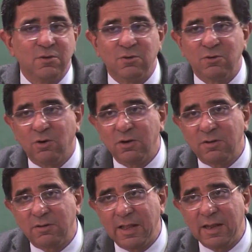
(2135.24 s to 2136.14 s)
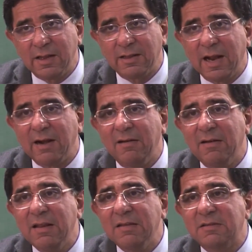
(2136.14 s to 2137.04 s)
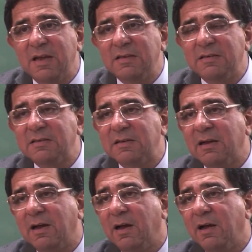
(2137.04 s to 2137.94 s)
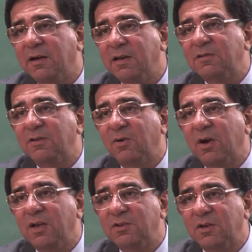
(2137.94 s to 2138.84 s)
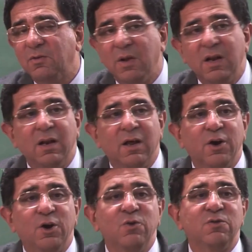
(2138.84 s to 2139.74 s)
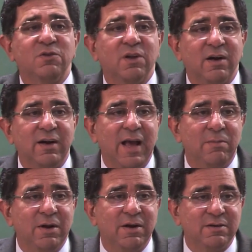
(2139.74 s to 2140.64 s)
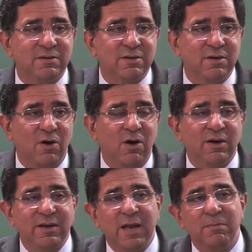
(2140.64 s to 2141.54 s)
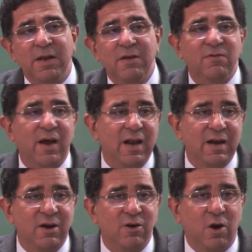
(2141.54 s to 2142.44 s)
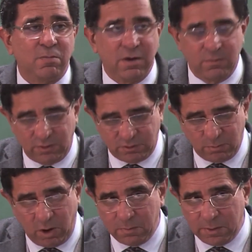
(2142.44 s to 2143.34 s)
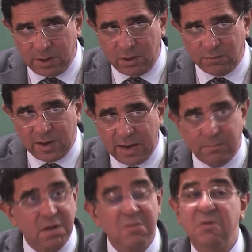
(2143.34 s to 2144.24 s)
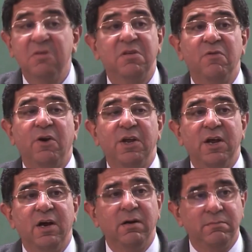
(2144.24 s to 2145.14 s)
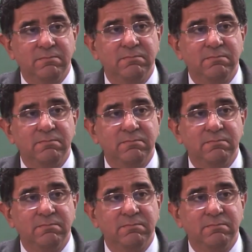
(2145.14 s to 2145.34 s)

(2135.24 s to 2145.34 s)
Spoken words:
So don't think that leachate recirculation will reduce the contaminants, or it can be infinitely adopted. For a small period of time, say for a year,